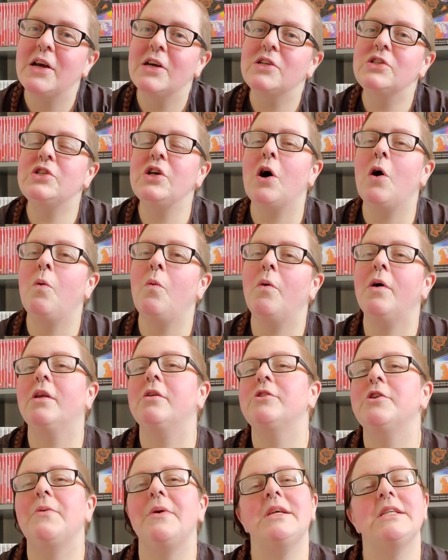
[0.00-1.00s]
So what
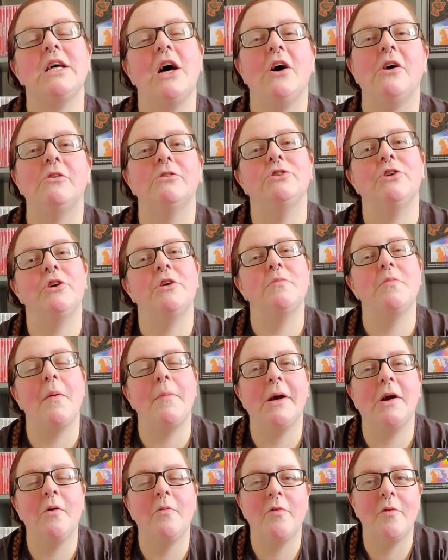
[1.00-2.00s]
I'll do is I'll show you my
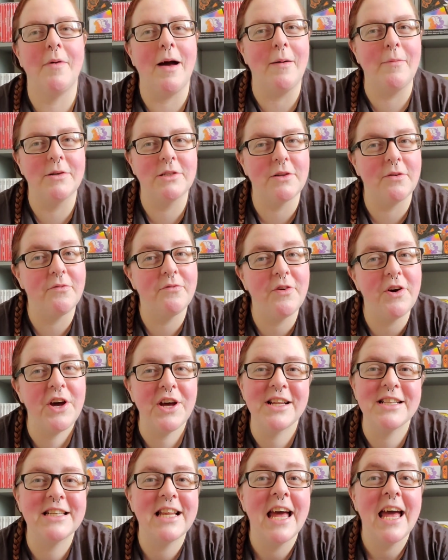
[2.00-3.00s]
pickup from Amazon
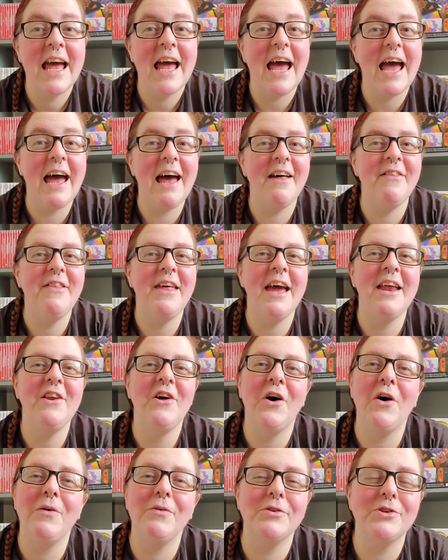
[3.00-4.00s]
first, and
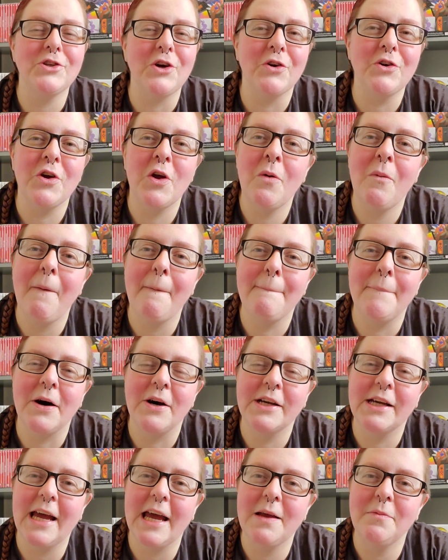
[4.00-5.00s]
then I'll show you
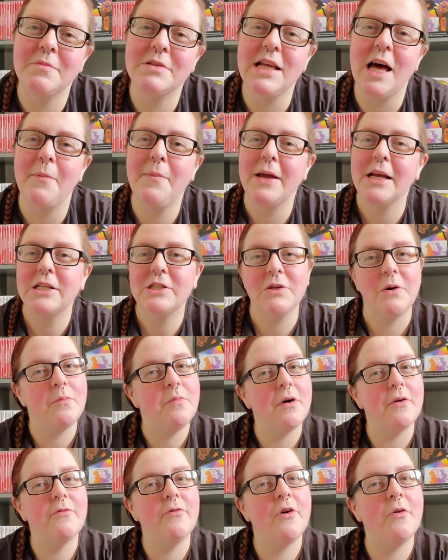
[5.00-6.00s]
my games that I picked
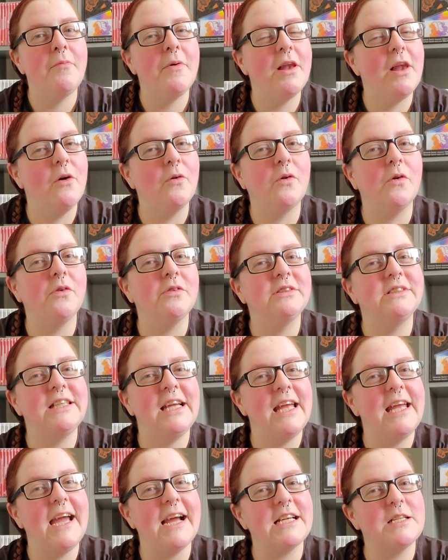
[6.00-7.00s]
up from my local
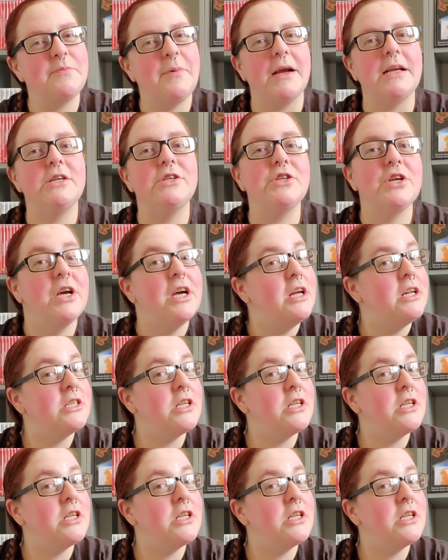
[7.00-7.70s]
CEX branch.